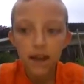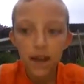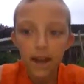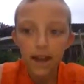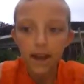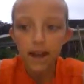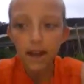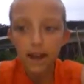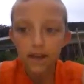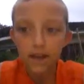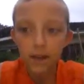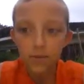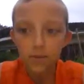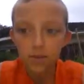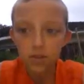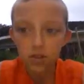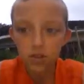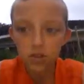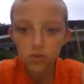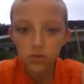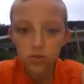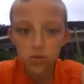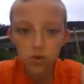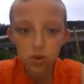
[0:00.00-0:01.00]
And I'm
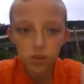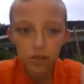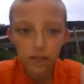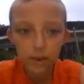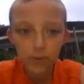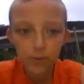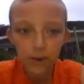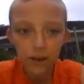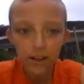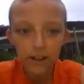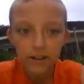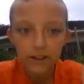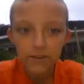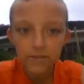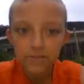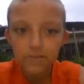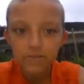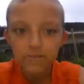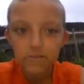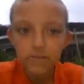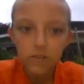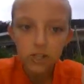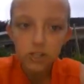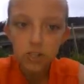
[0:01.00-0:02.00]
going to go record that prank.
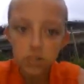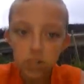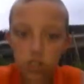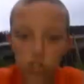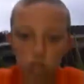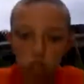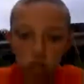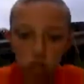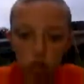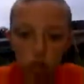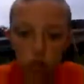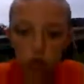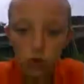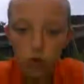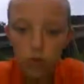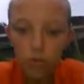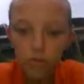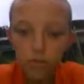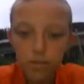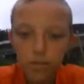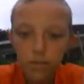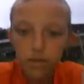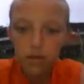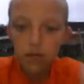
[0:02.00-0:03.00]

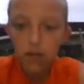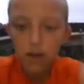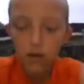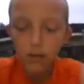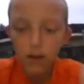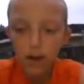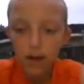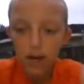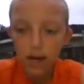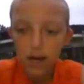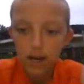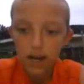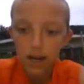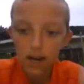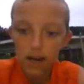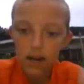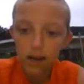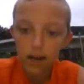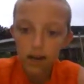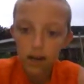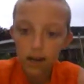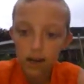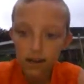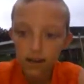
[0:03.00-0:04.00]
So,
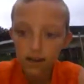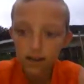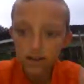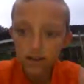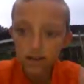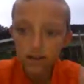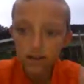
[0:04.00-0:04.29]
bye.